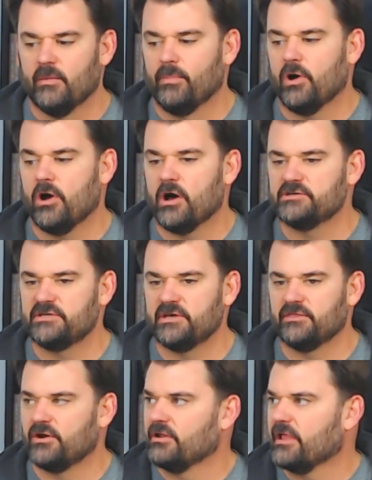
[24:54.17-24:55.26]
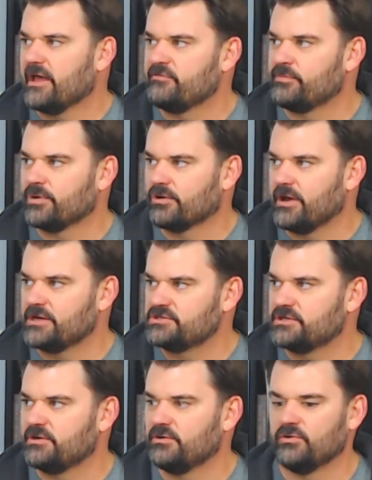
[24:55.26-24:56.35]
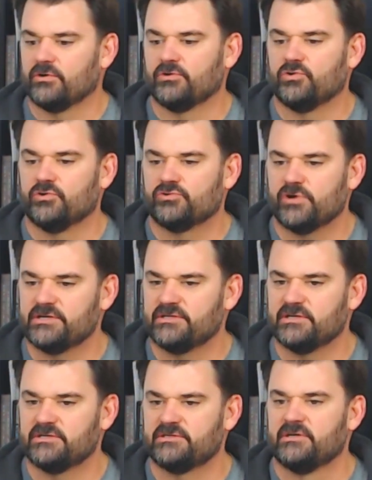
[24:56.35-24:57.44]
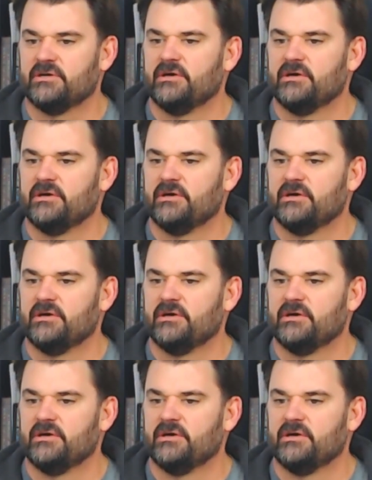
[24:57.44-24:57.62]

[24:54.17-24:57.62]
pausing their life progression in order to address this